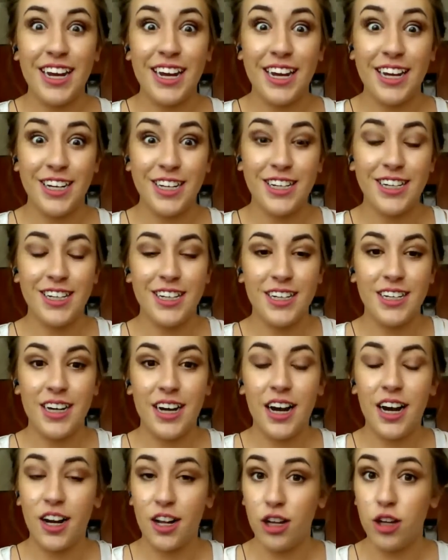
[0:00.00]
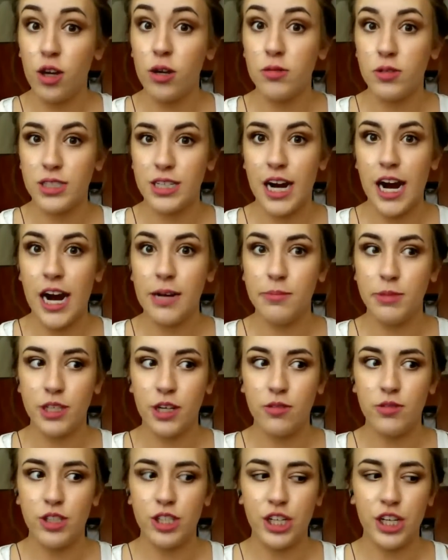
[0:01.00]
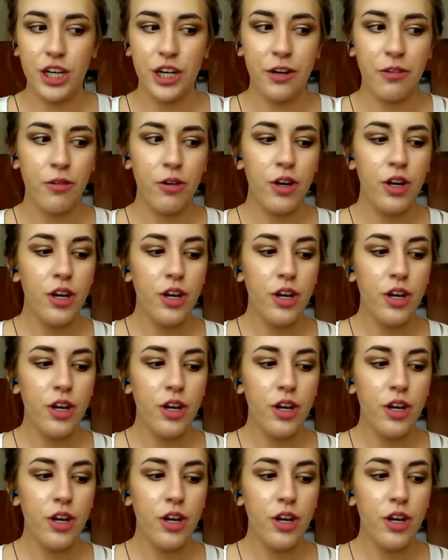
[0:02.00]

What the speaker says: in a close time zone to you.